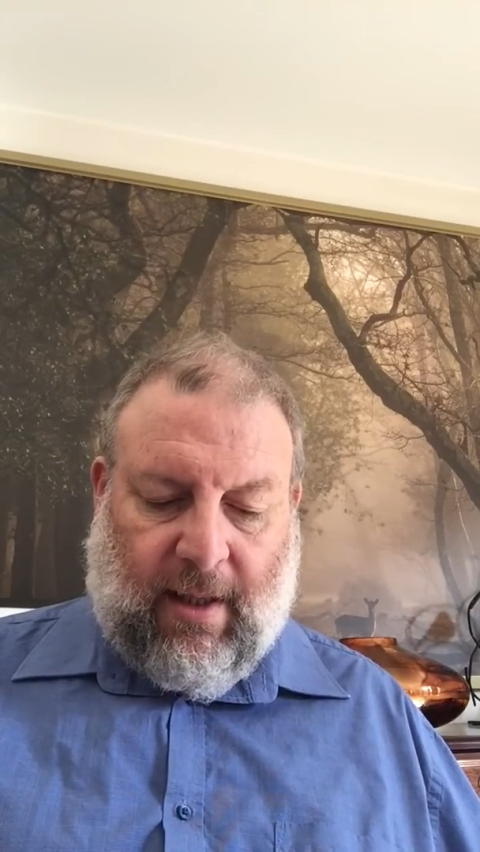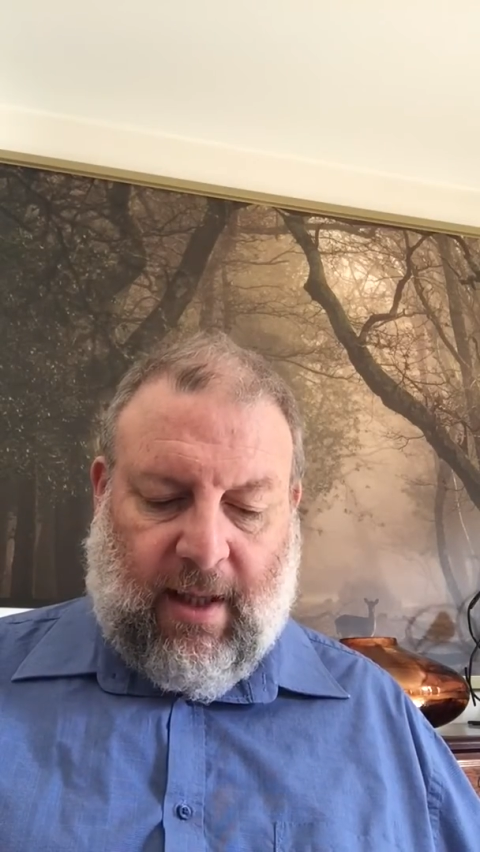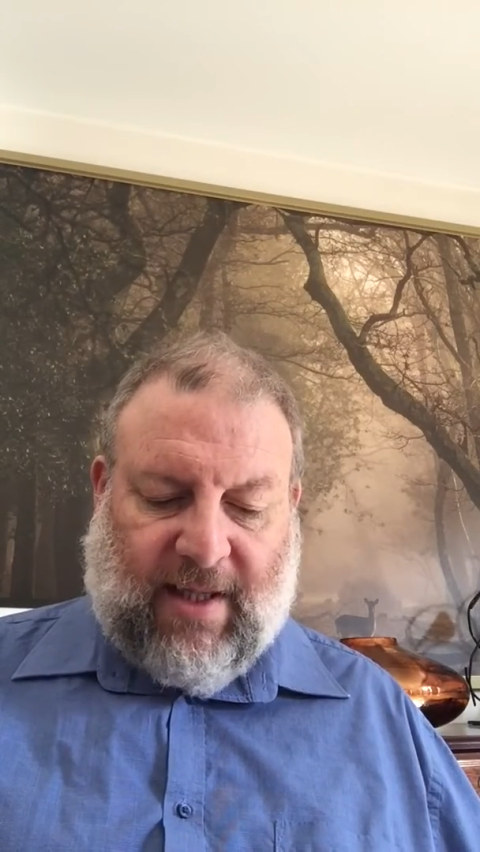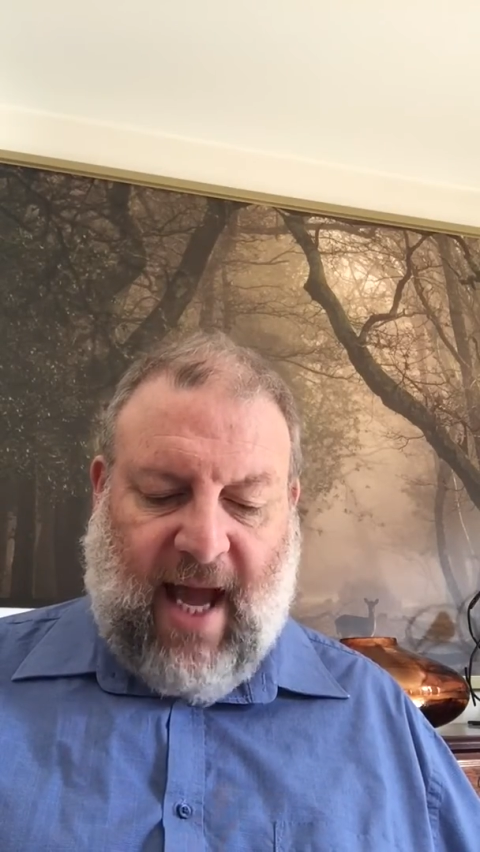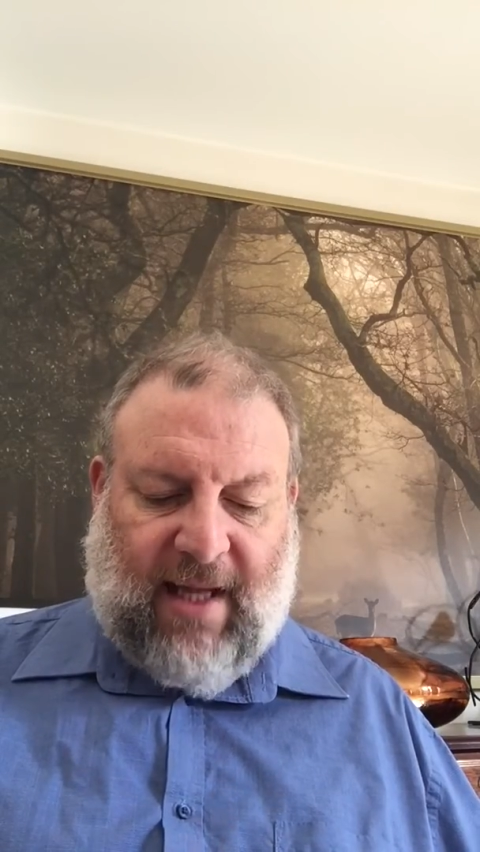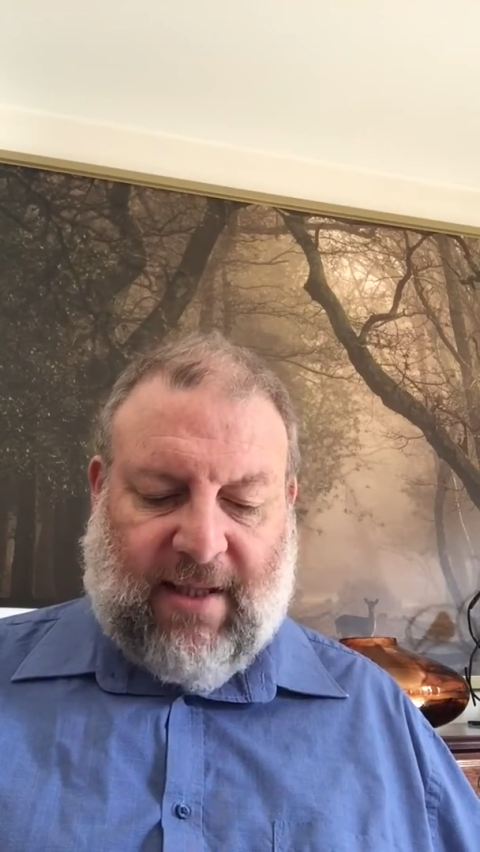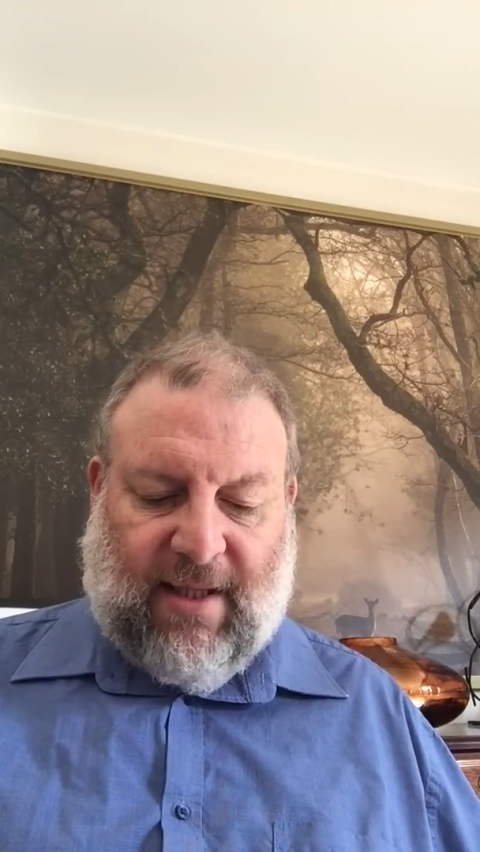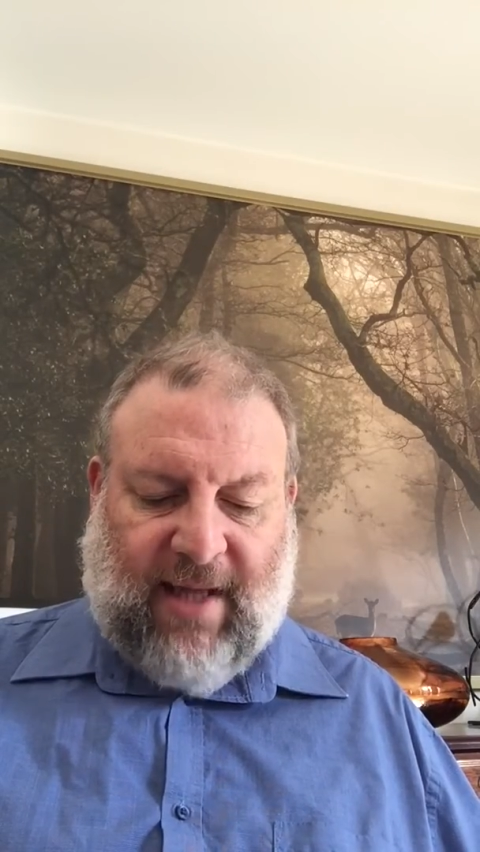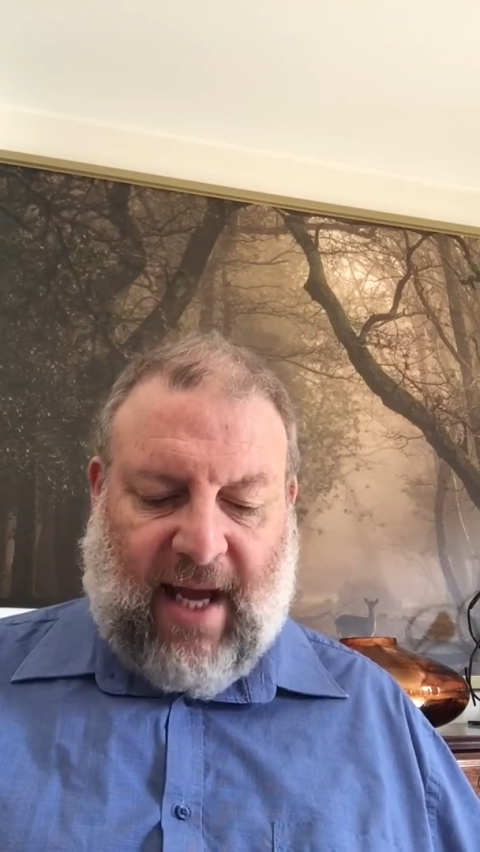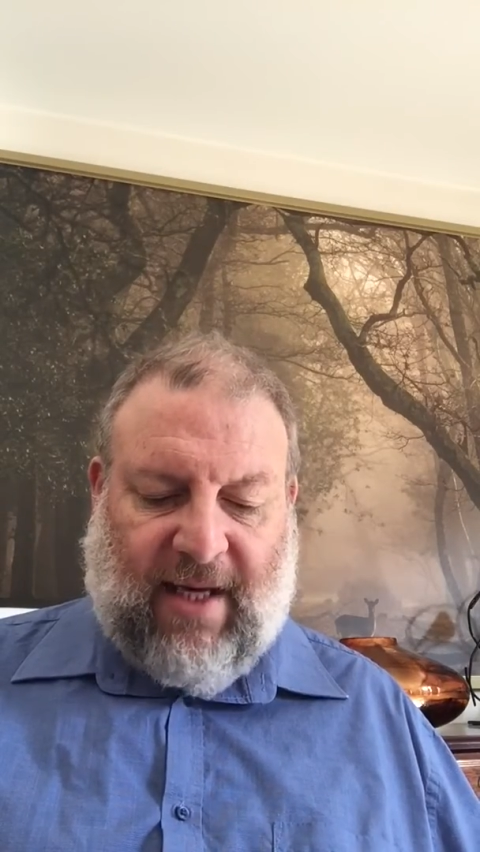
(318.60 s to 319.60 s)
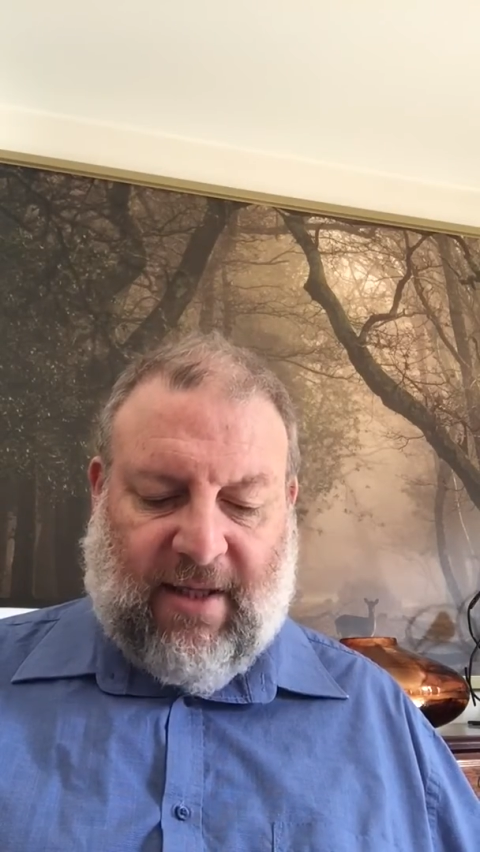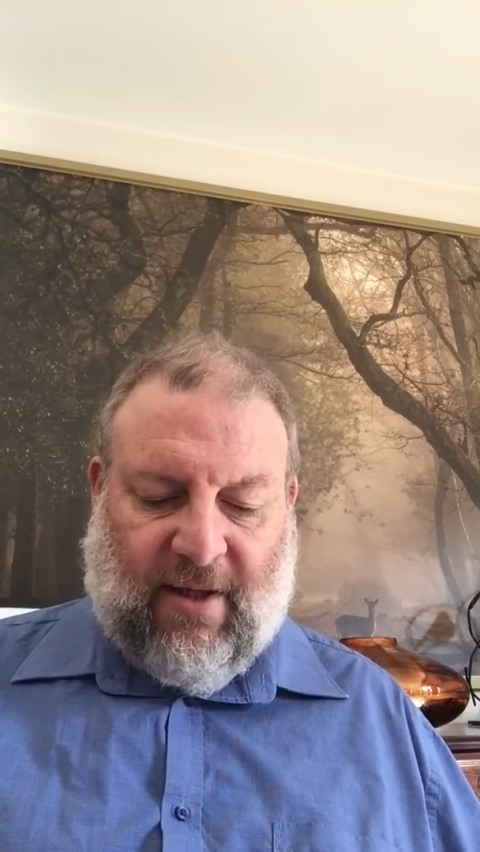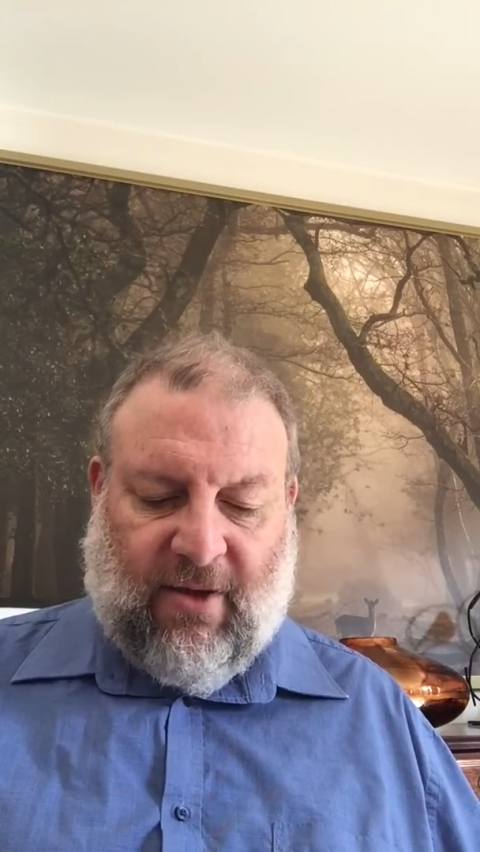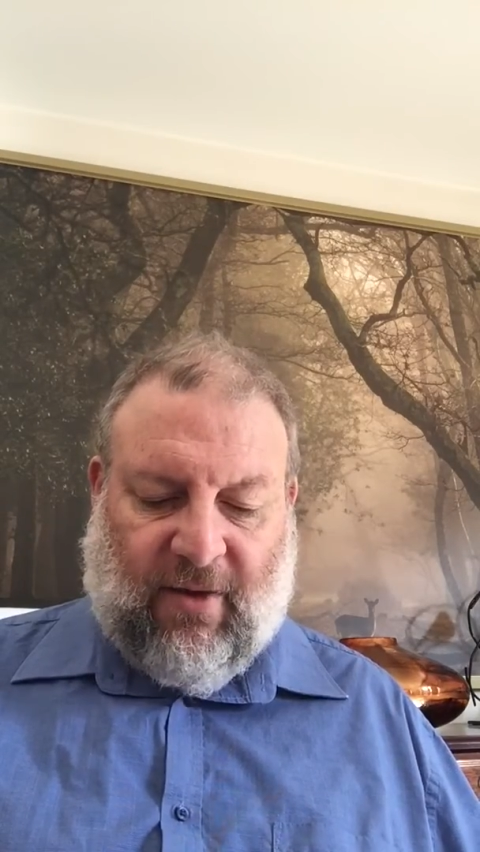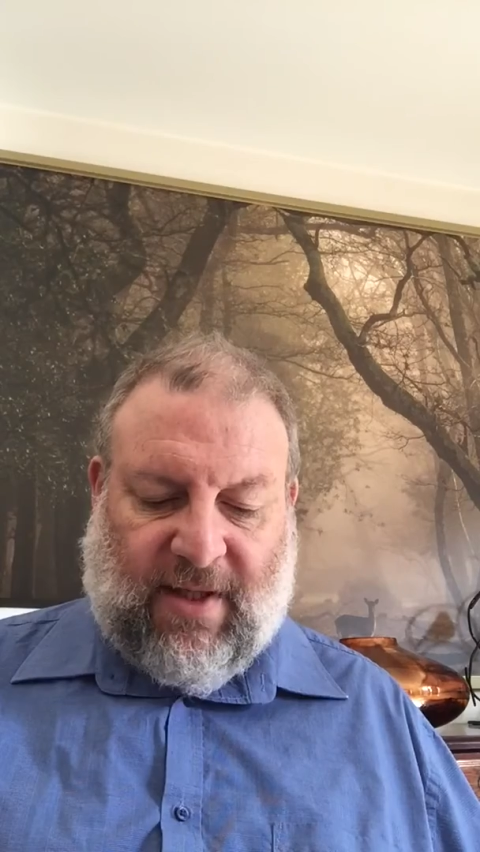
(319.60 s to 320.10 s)
His hand
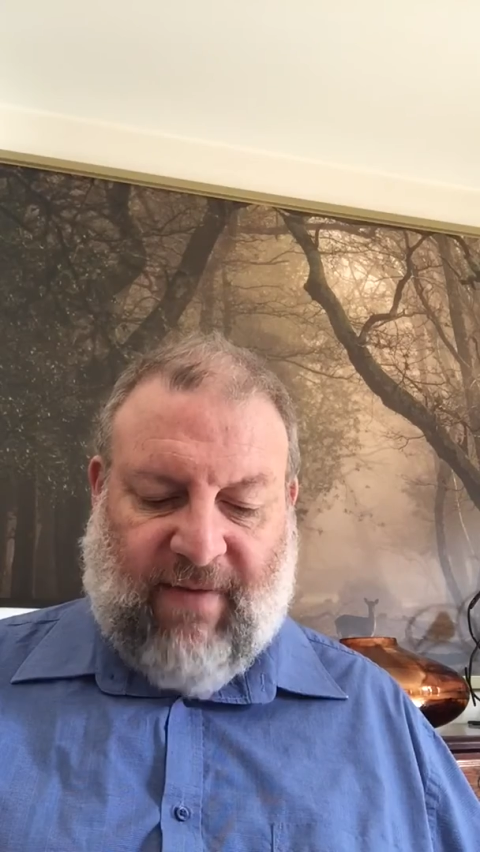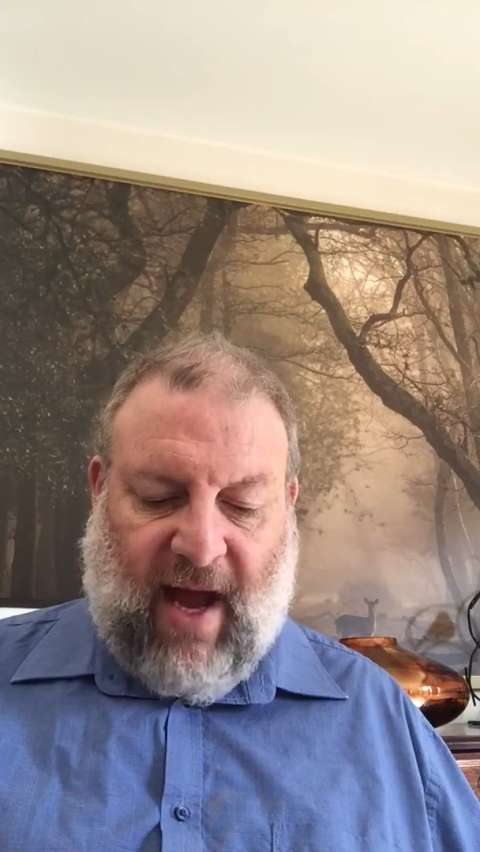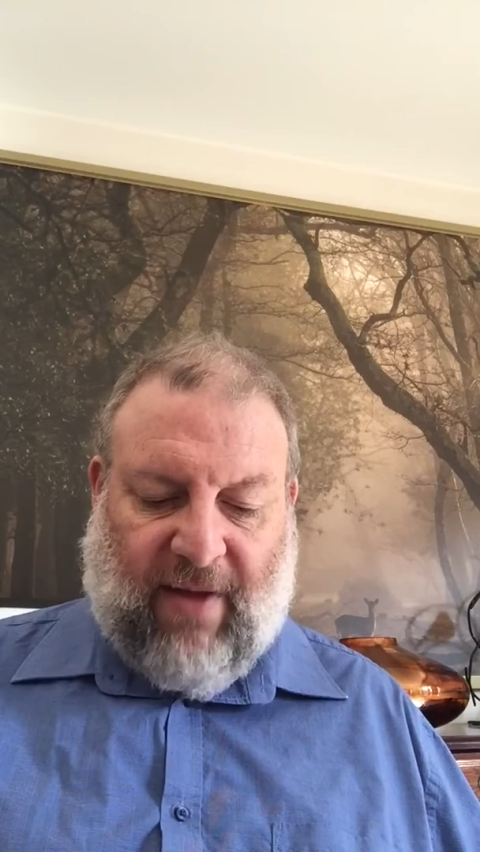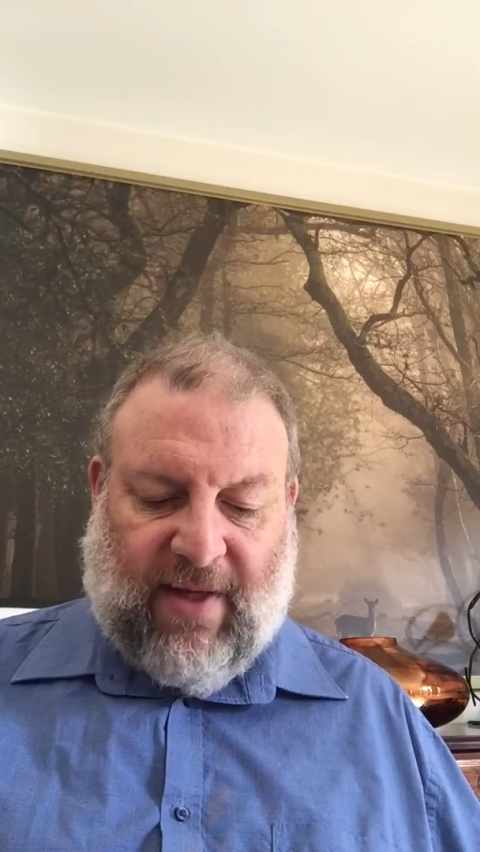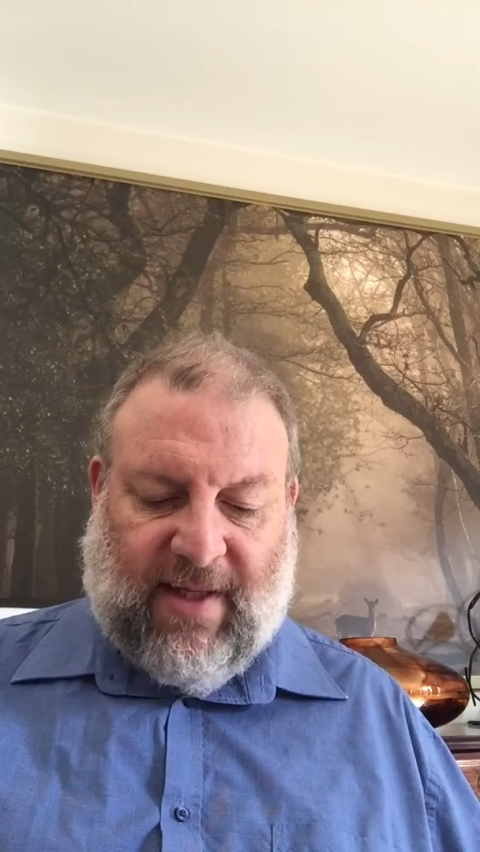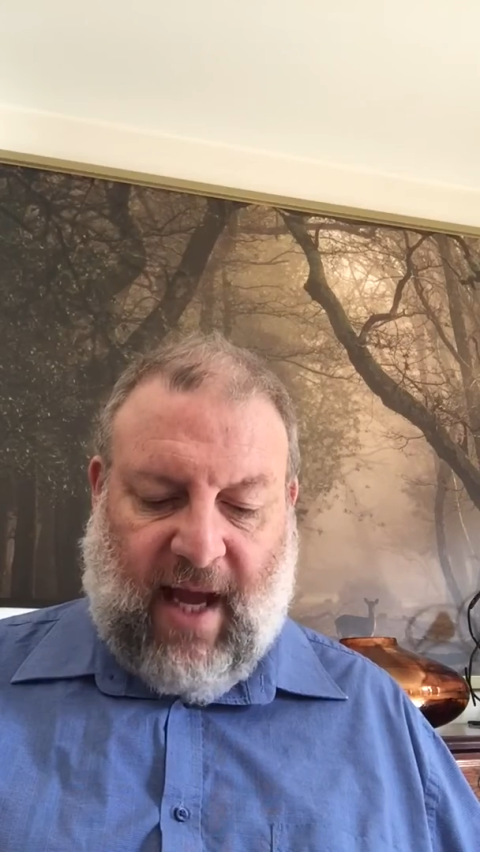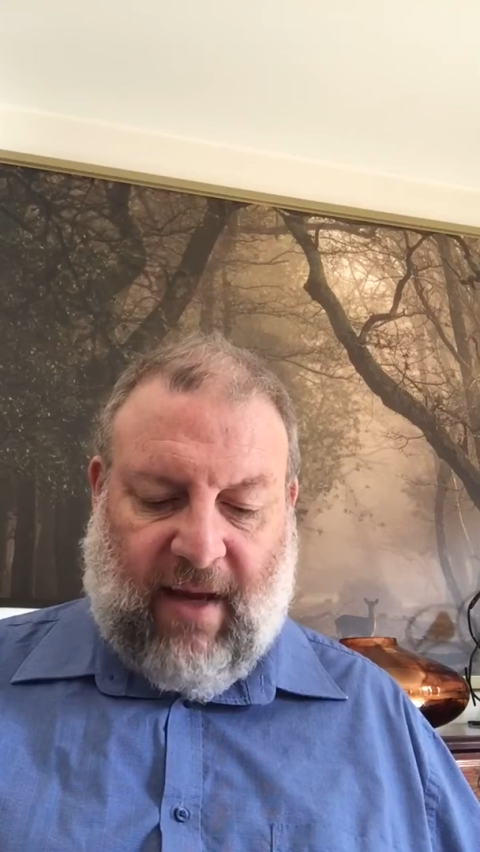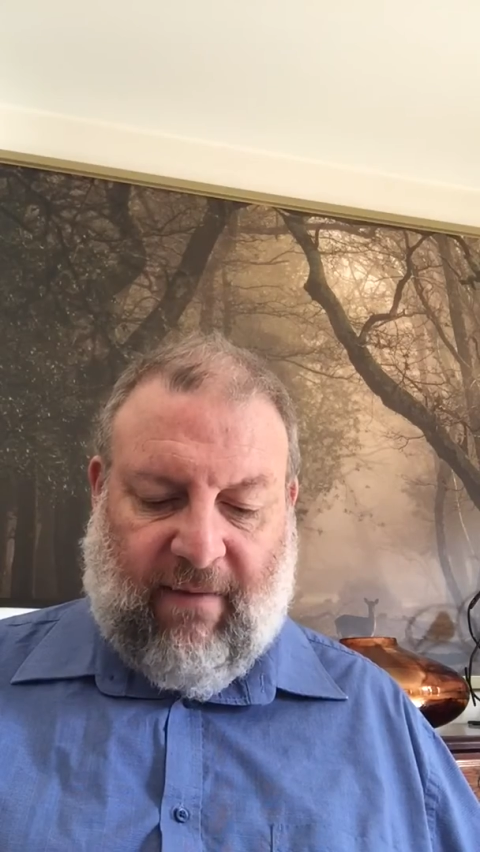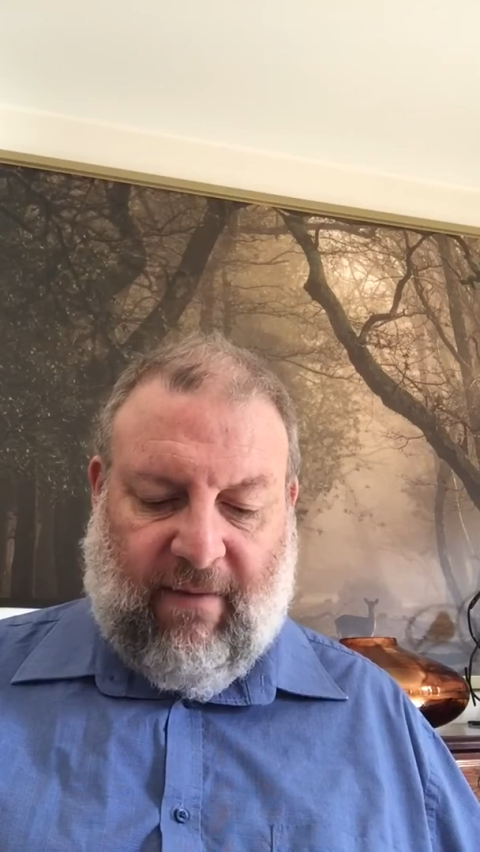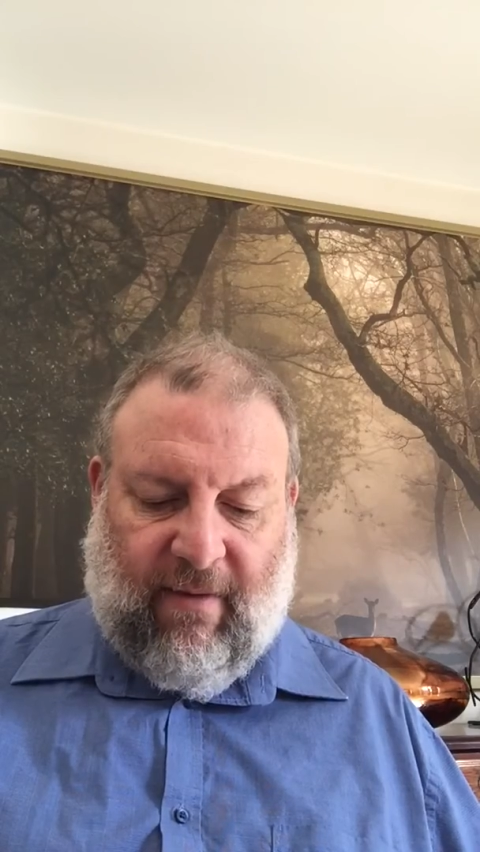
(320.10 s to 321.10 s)
tightened on his father's knife.